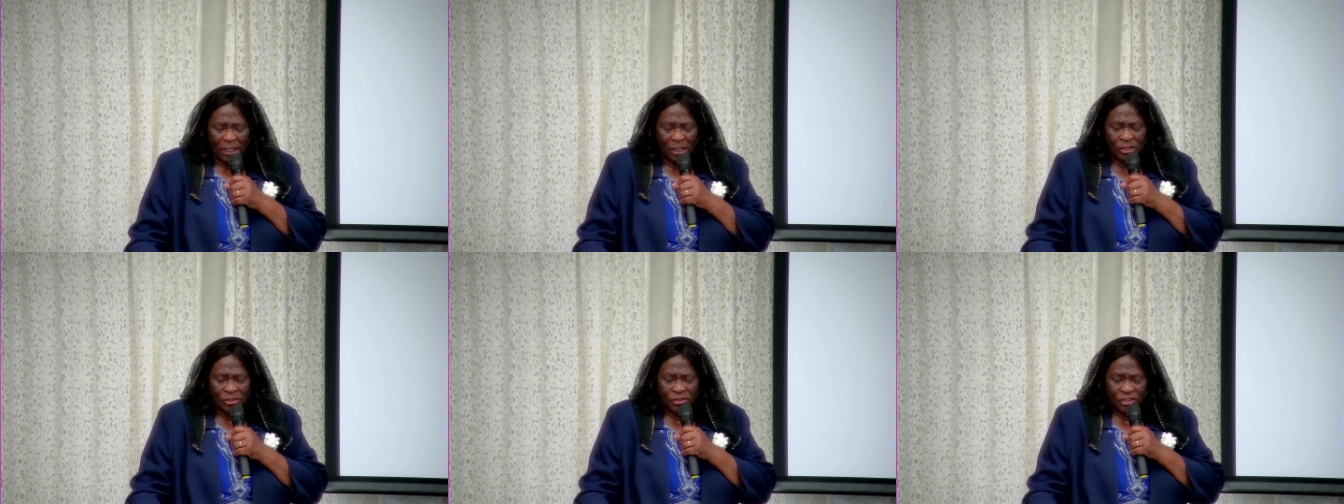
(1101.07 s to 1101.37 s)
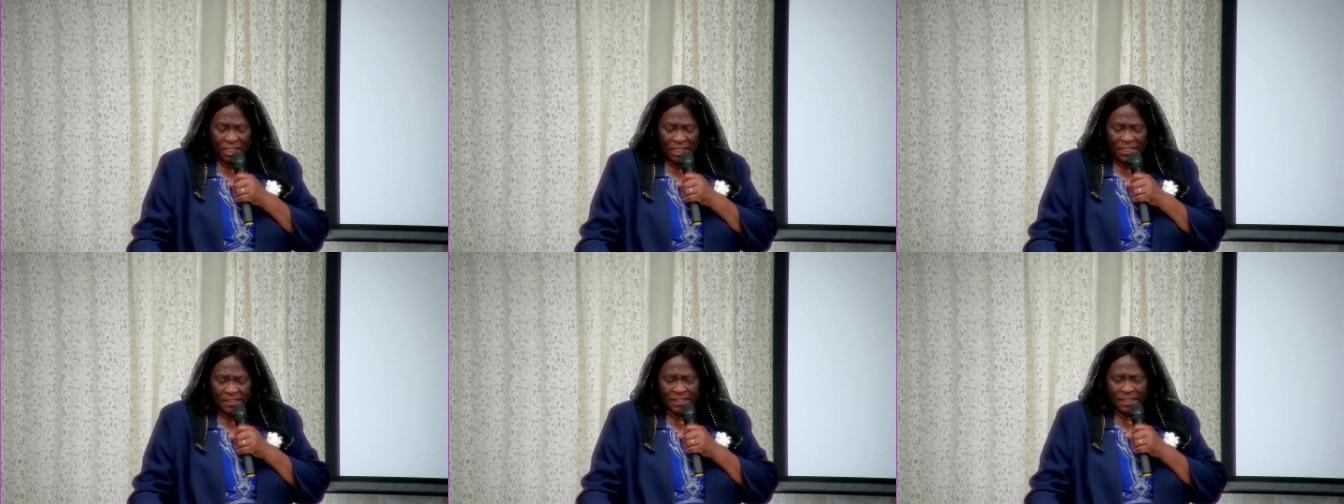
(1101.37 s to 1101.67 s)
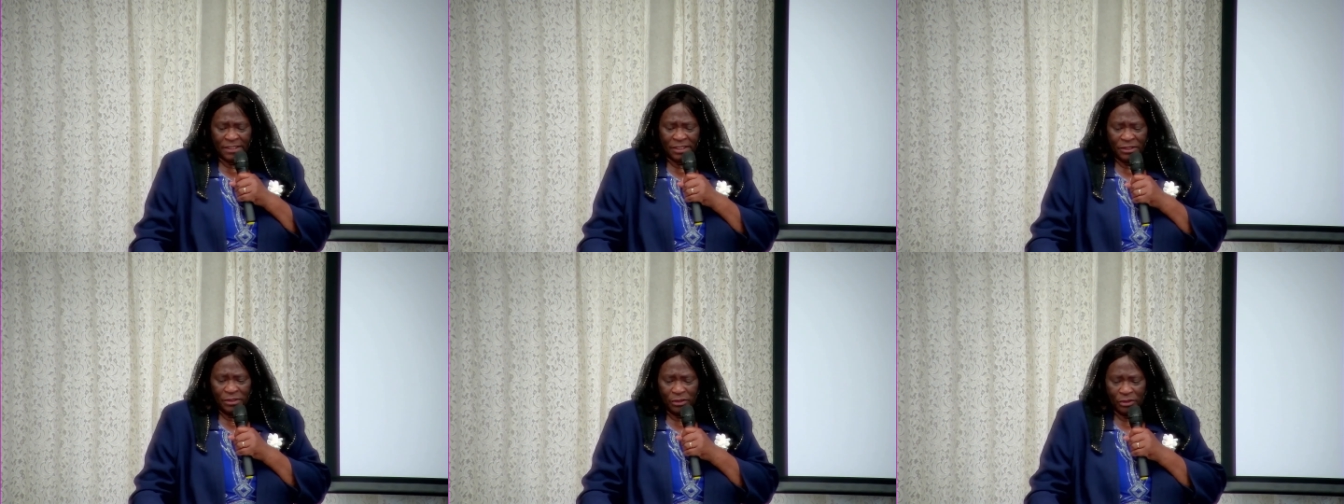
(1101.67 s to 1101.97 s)

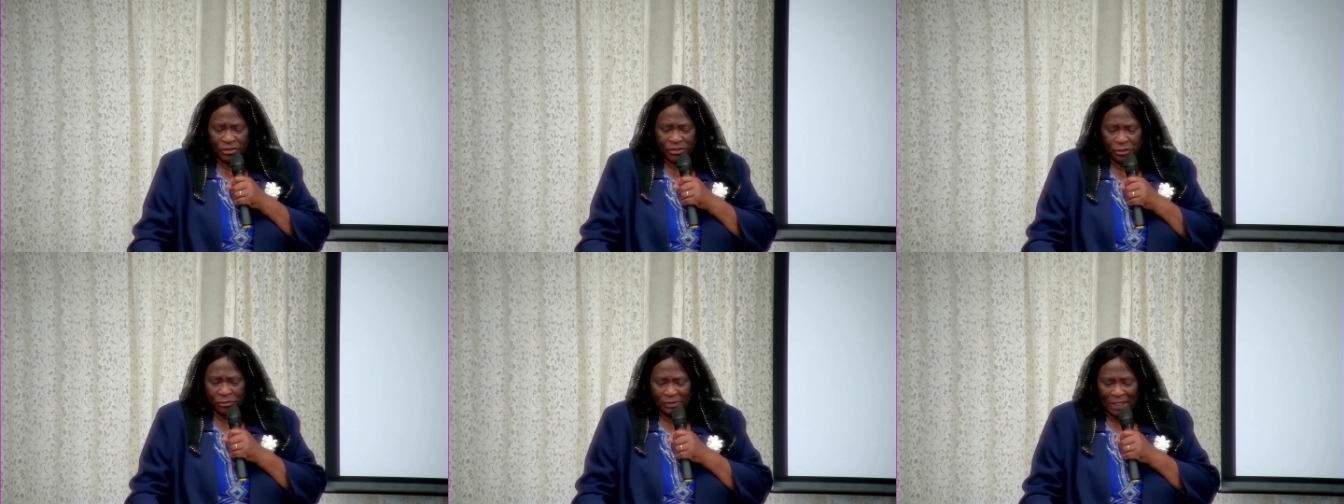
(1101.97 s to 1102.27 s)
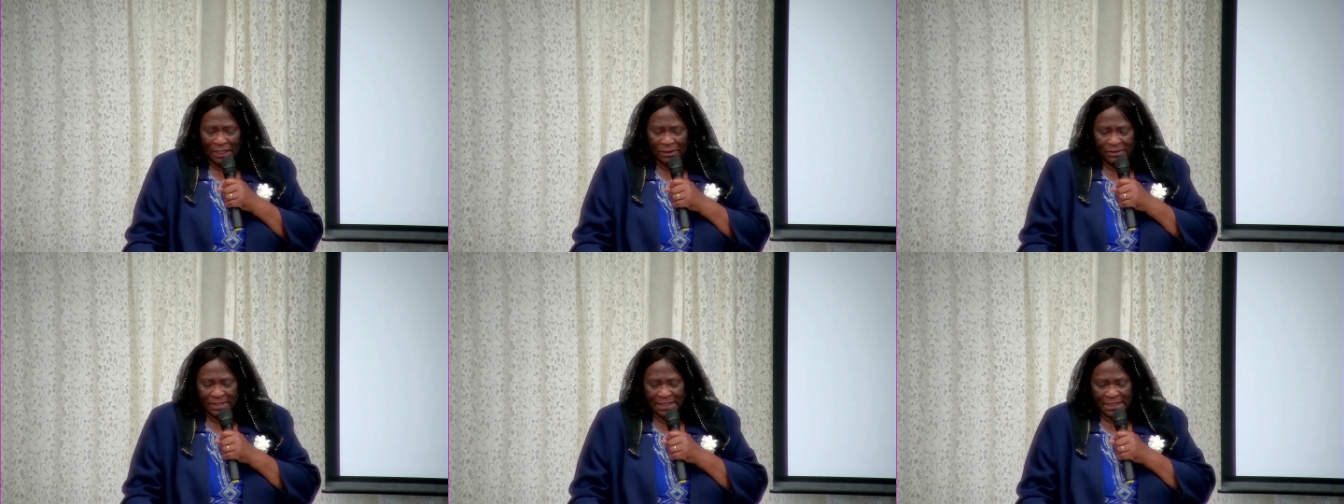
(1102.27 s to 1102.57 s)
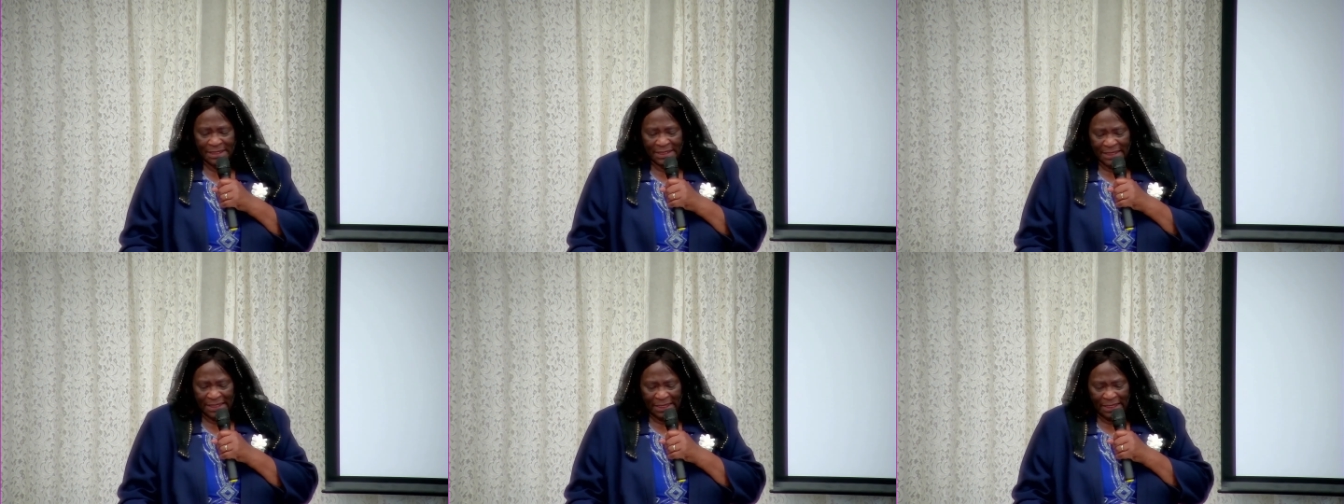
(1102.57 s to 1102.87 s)
Jesus looked around to
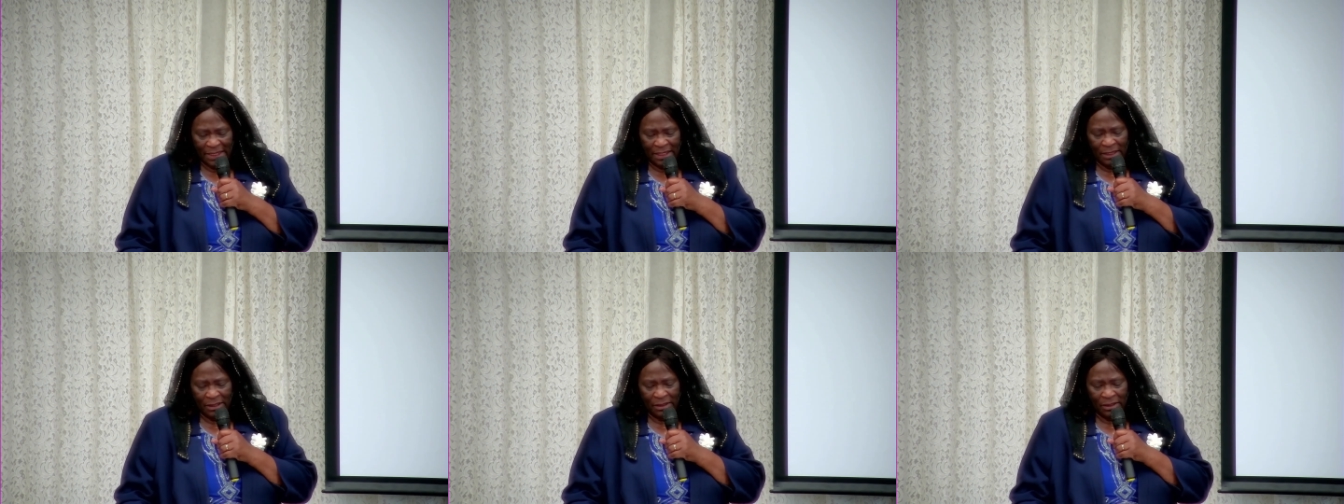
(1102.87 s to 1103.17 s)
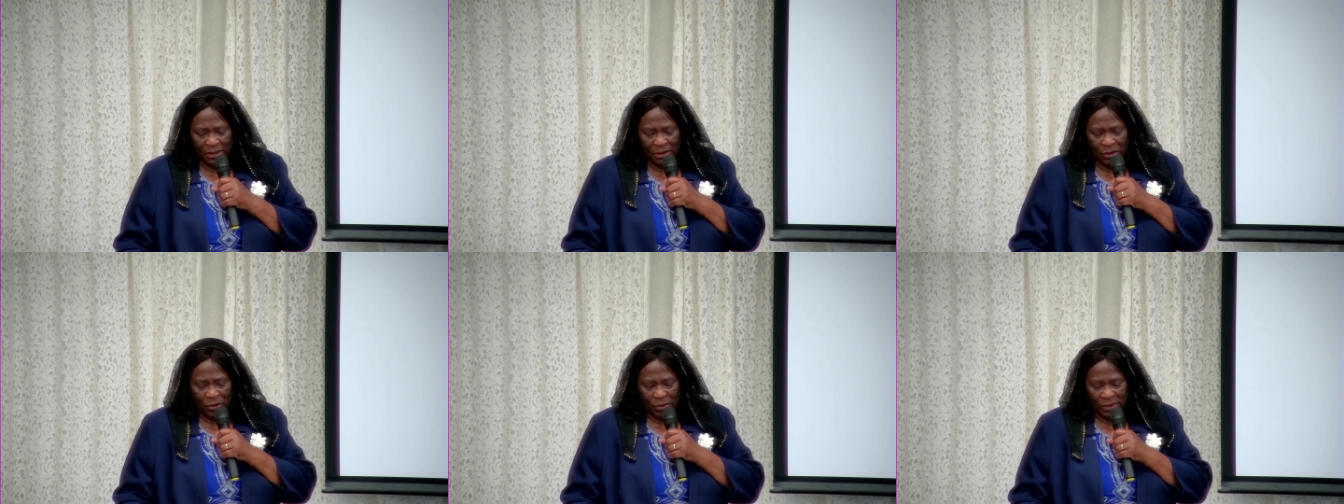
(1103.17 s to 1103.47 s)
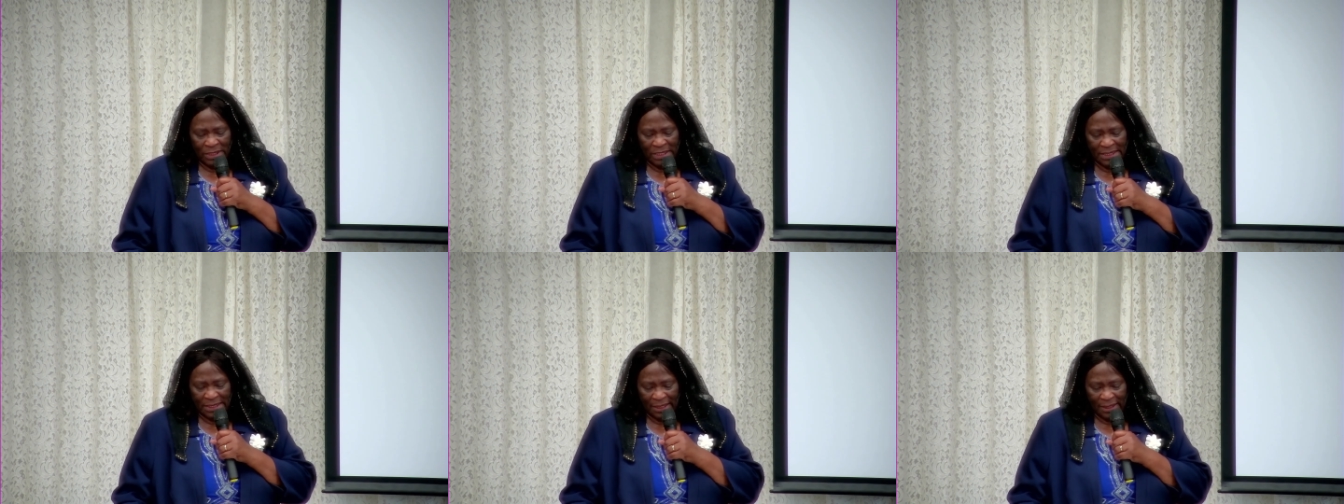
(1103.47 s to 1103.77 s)
see her who
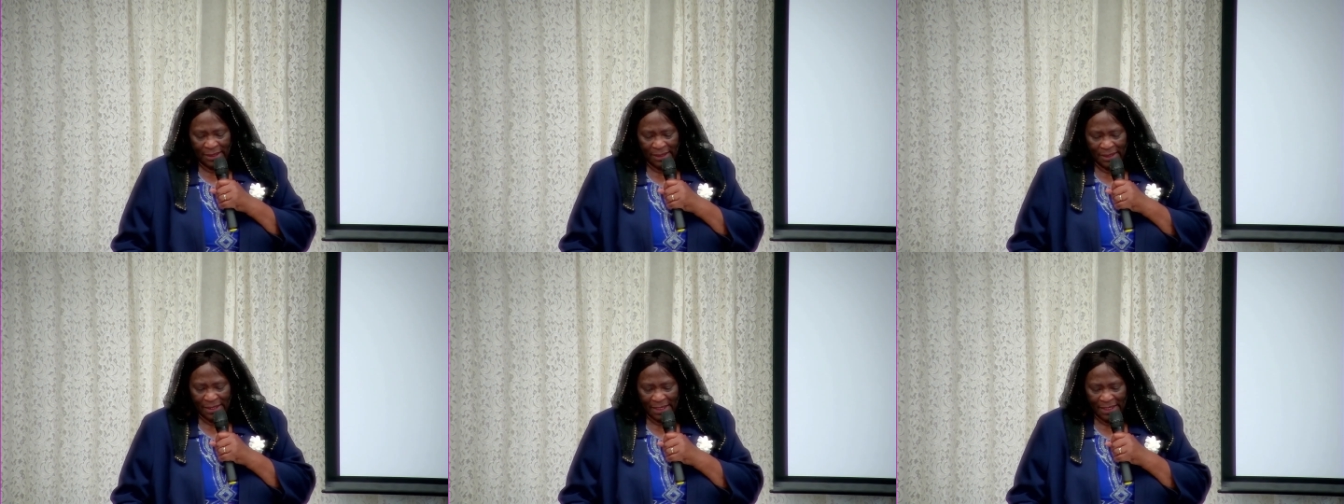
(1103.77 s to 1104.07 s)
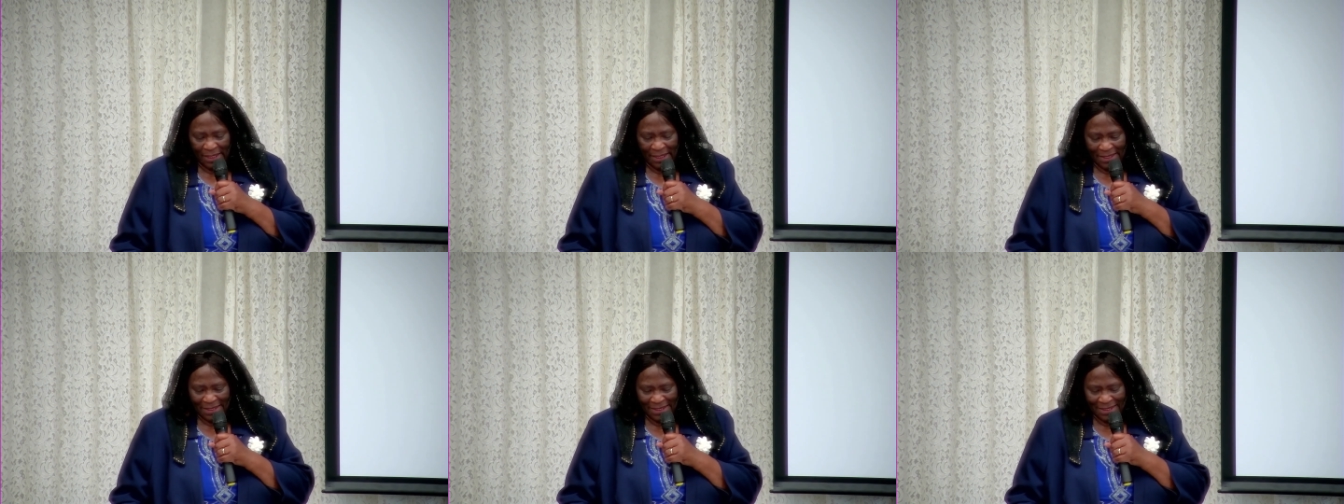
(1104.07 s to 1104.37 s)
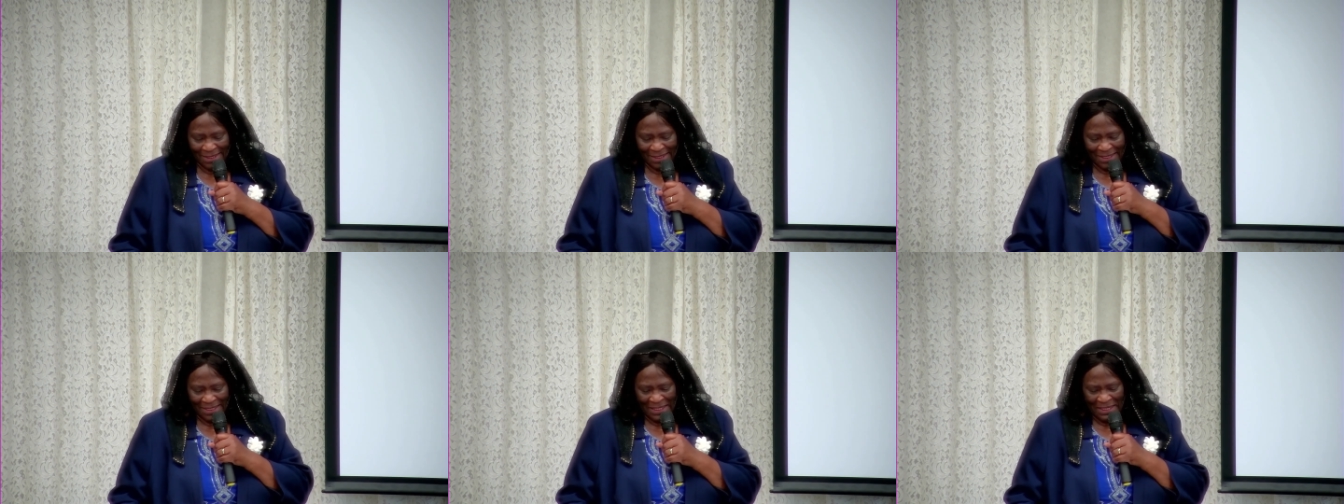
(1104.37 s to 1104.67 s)
had done
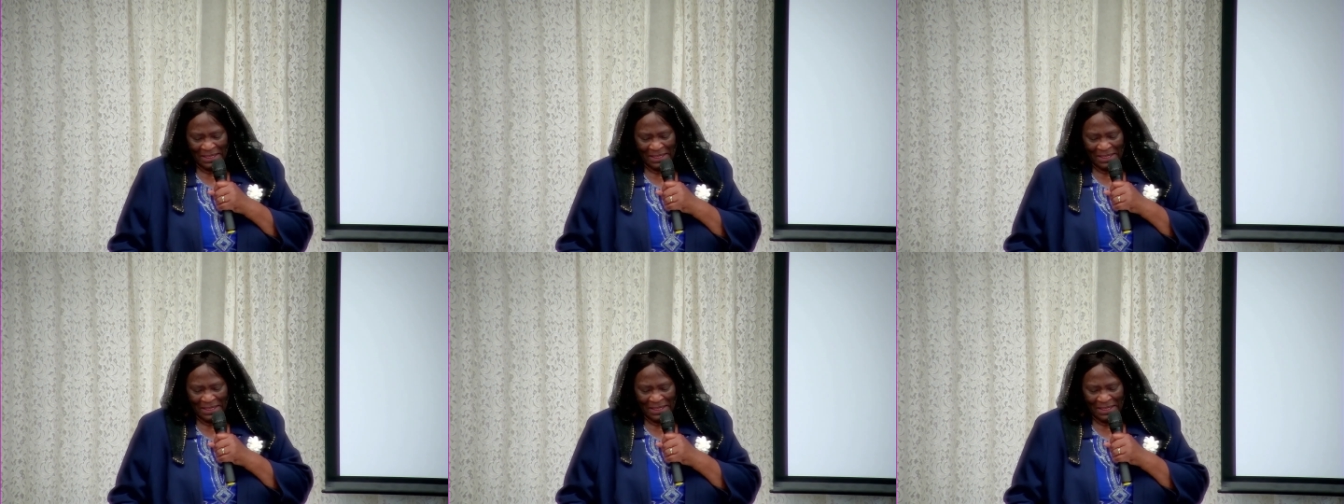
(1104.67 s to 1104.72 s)
this,